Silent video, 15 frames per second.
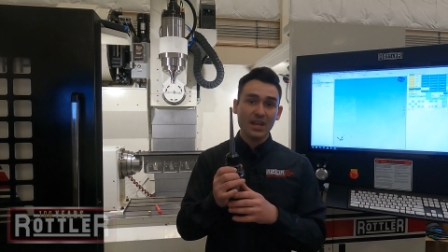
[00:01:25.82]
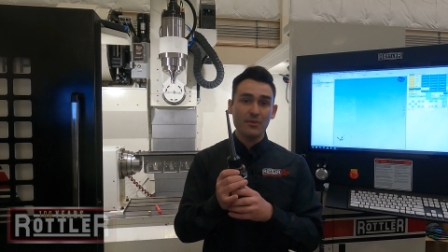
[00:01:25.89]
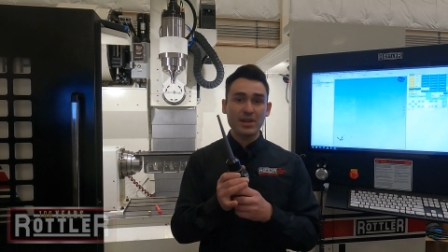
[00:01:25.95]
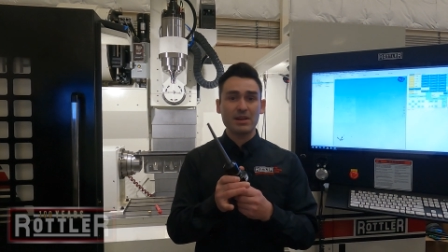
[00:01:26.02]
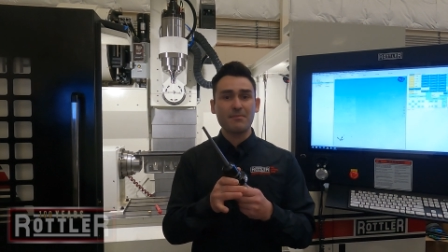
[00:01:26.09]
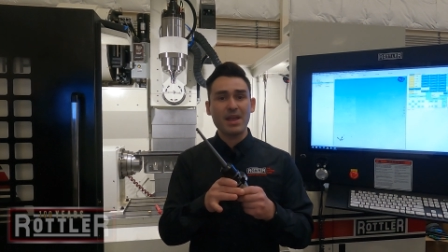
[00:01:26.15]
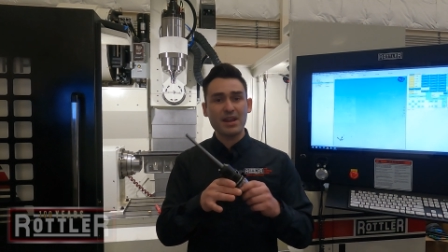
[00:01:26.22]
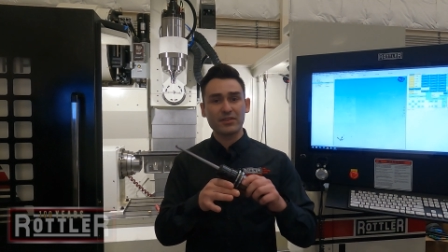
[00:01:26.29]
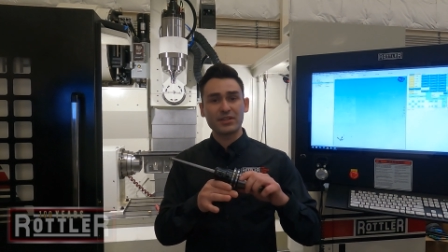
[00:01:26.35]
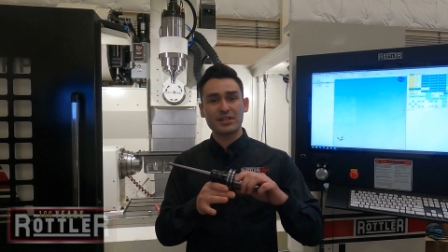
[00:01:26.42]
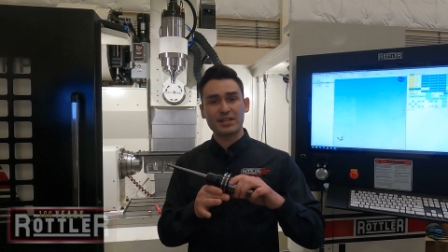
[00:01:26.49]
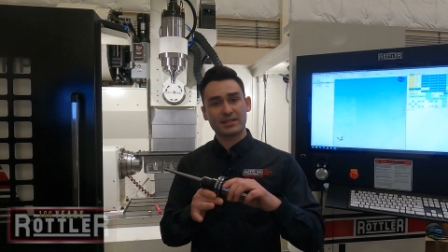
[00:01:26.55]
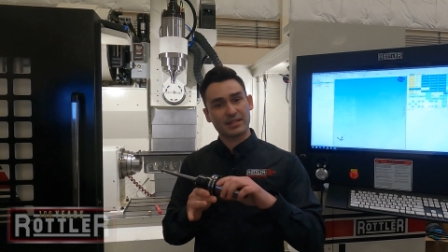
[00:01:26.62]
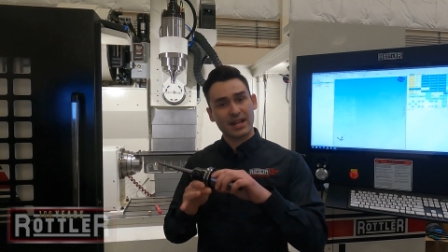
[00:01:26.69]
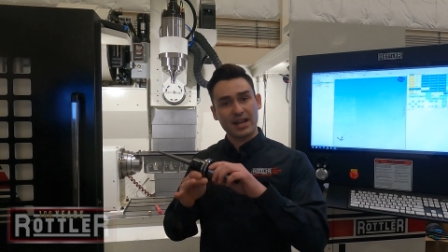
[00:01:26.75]
and we can manually
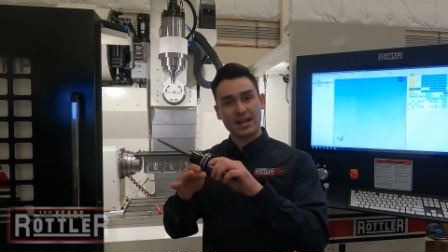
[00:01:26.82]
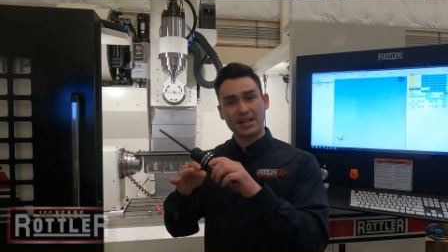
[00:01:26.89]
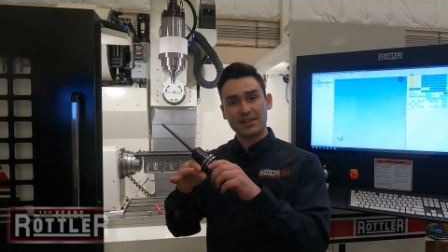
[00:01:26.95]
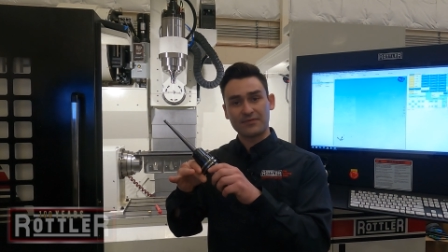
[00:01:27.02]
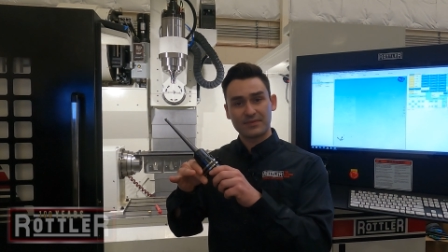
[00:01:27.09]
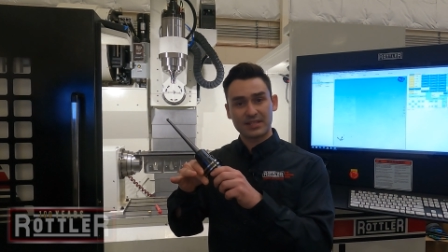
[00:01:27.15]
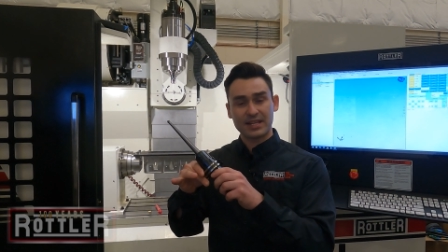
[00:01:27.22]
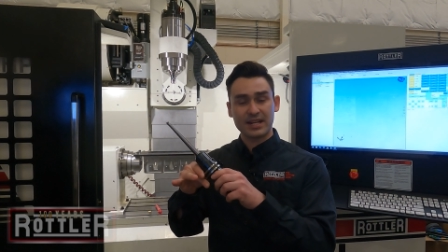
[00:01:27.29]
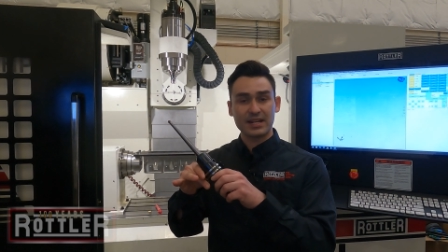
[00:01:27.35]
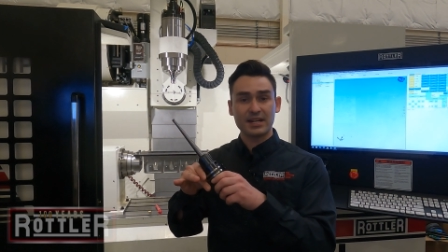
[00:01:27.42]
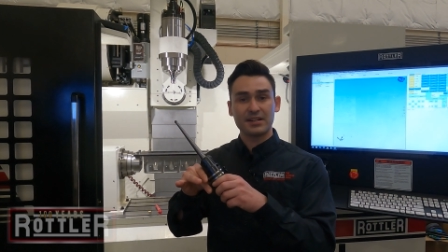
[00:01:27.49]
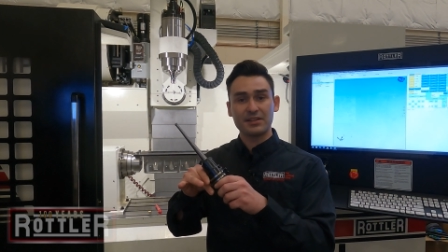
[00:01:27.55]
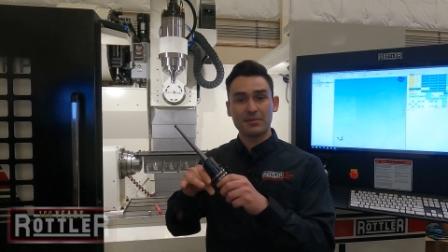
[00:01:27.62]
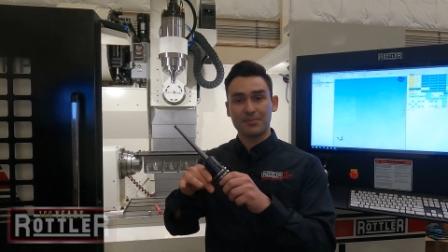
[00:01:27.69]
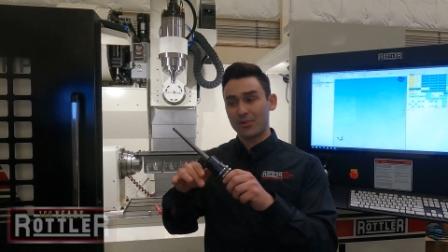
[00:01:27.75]
just kind of stick it
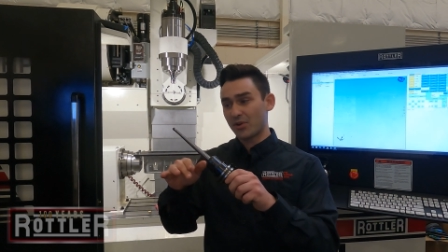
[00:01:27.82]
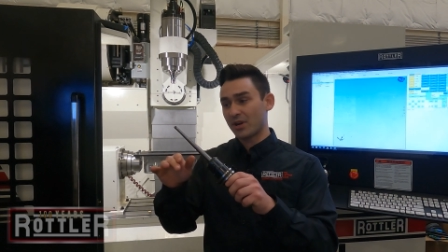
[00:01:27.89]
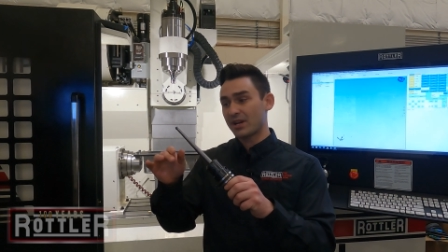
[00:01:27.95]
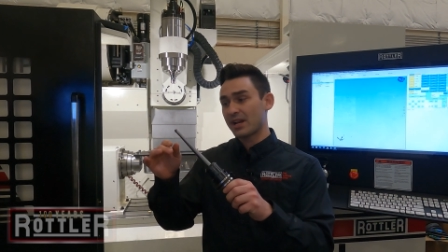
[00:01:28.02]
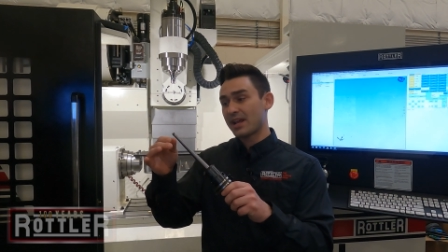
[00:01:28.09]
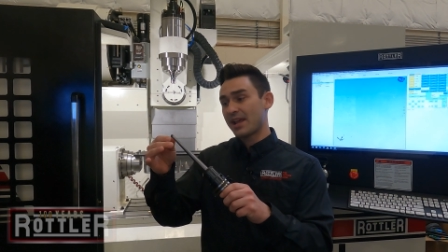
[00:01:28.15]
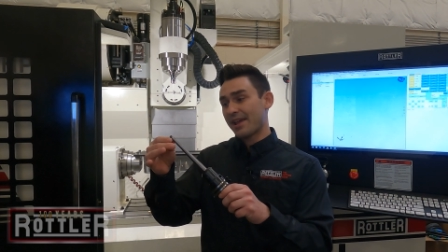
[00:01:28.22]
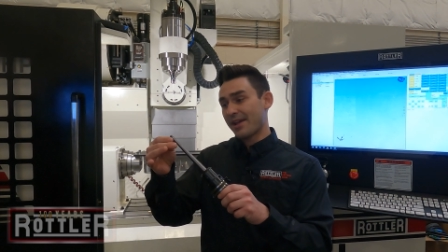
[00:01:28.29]
into the port